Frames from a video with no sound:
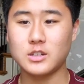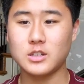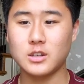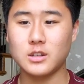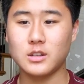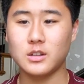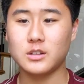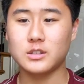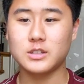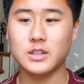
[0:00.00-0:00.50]

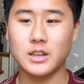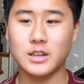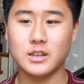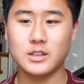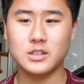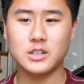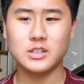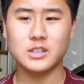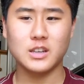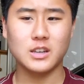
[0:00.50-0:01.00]
It looks like
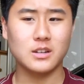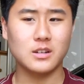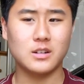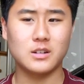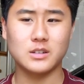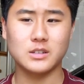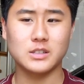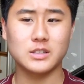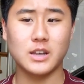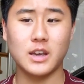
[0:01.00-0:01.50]
she's like
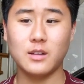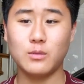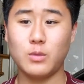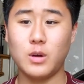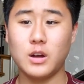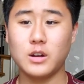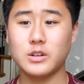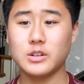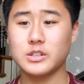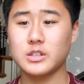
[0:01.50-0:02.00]
on a
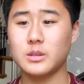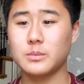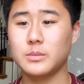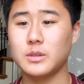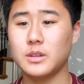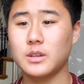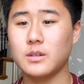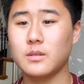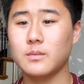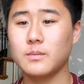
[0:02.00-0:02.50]
sidewalk or
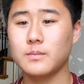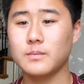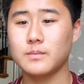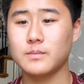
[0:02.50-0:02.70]
something.